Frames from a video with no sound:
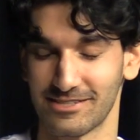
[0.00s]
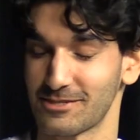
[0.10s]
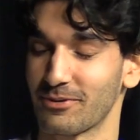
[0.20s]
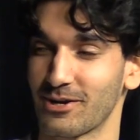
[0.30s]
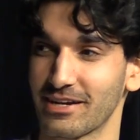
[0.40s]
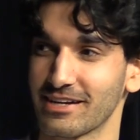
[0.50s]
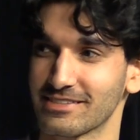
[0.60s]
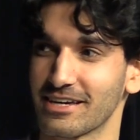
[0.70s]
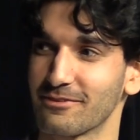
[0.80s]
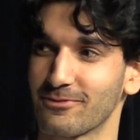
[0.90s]
this is a player to get
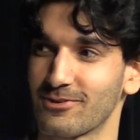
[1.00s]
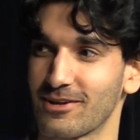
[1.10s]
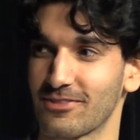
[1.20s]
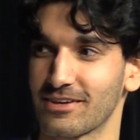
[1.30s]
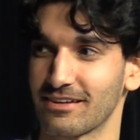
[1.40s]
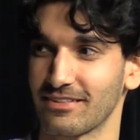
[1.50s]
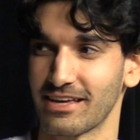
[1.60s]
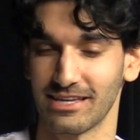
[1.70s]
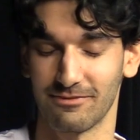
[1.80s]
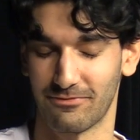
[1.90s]
excited for. I think.
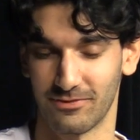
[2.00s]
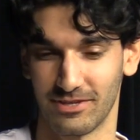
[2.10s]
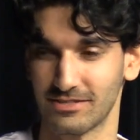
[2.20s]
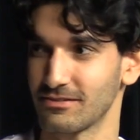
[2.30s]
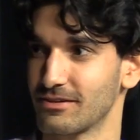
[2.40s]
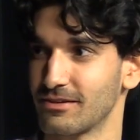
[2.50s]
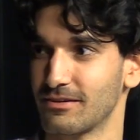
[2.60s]
Like you think this, we